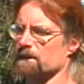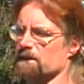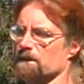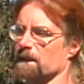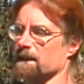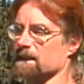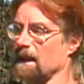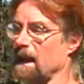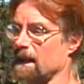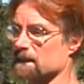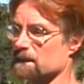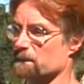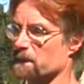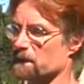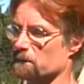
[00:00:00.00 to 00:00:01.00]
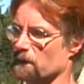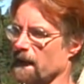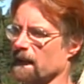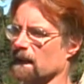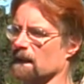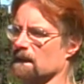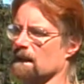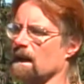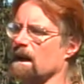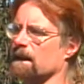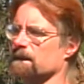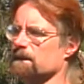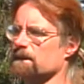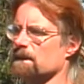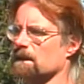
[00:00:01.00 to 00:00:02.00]
stress has to be
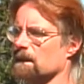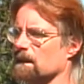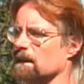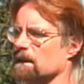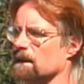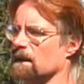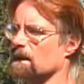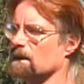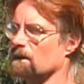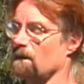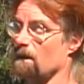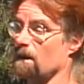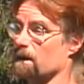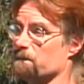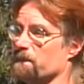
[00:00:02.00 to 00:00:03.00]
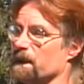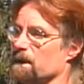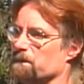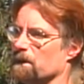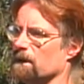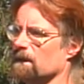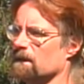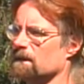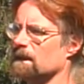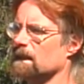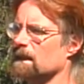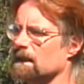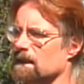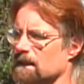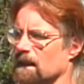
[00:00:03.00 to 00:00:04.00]
recognized. You know, are people
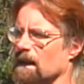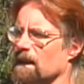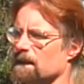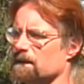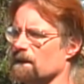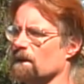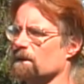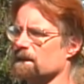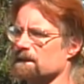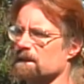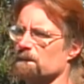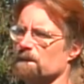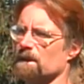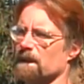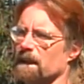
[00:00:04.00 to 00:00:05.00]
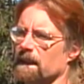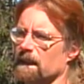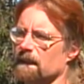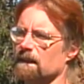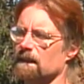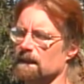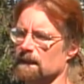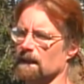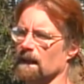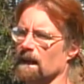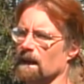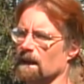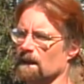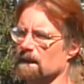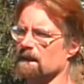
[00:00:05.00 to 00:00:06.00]
uh, noticeably
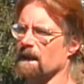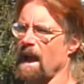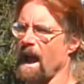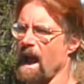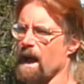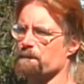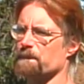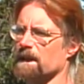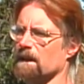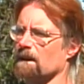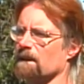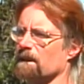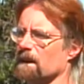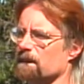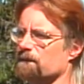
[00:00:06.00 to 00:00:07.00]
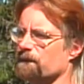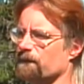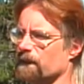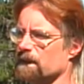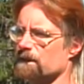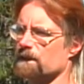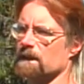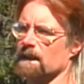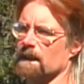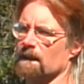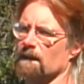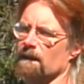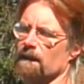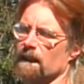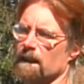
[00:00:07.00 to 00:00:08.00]
uh, unhappy? Are they fidgety?
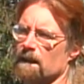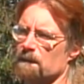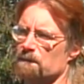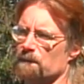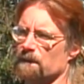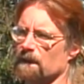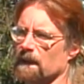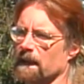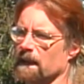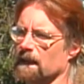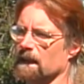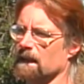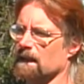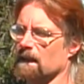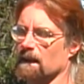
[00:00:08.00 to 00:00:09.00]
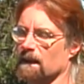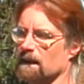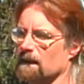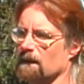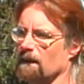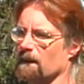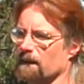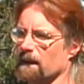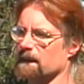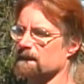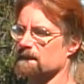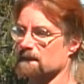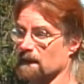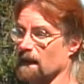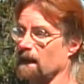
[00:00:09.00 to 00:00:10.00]
Are they complaining? Uh, are they
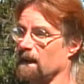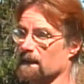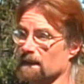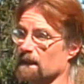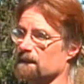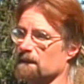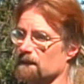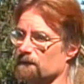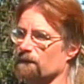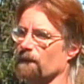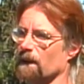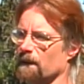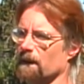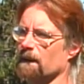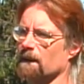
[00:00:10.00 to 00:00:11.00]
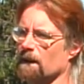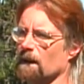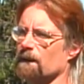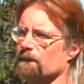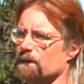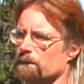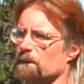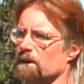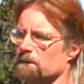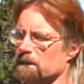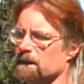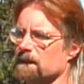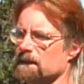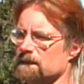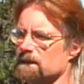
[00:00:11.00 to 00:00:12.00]
saying that they're very uncomfortable
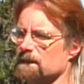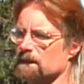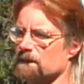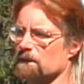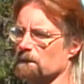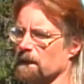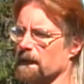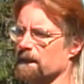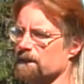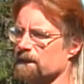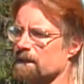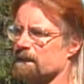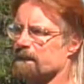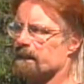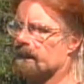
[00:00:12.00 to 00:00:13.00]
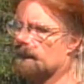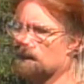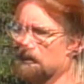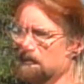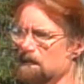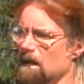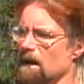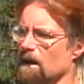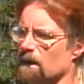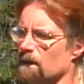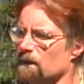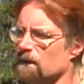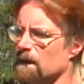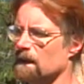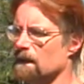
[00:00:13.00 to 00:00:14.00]
with this situation? We know